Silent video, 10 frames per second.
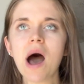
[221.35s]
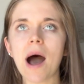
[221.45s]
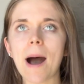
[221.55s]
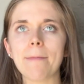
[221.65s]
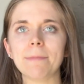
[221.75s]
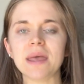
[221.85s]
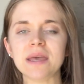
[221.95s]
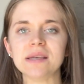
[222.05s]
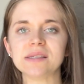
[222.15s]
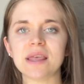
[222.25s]
and
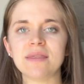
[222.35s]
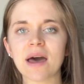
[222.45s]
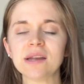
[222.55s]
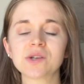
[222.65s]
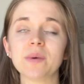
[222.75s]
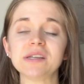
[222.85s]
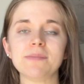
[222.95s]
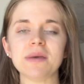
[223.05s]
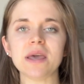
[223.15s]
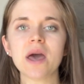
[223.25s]
that is going to
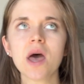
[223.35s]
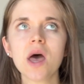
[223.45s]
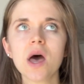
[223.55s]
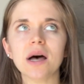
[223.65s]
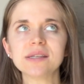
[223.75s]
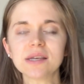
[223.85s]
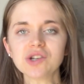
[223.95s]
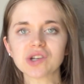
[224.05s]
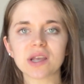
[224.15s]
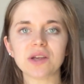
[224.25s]
be
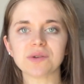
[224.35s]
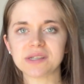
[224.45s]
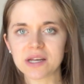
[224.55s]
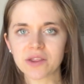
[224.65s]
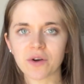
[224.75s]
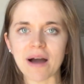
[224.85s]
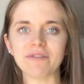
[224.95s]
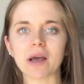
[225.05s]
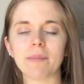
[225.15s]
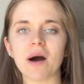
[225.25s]
essentially, and you'll see it in the
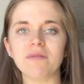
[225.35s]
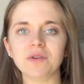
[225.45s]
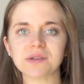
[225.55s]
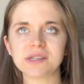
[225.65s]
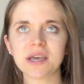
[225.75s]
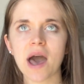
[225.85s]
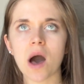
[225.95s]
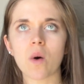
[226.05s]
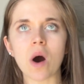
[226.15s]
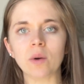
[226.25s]
graphic above, you'll see
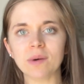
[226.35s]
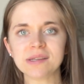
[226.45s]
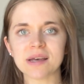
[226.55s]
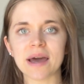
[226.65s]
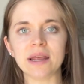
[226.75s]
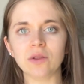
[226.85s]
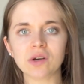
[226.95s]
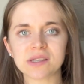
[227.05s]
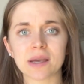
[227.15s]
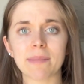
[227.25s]
how on one side it
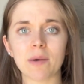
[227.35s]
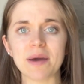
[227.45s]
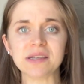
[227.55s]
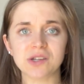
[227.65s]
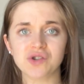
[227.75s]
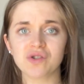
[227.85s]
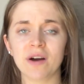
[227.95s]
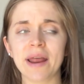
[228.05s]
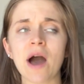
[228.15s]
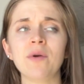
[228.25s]
looks like my waist is
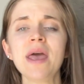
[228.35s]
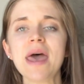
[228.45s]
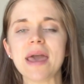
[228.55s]
drawn out,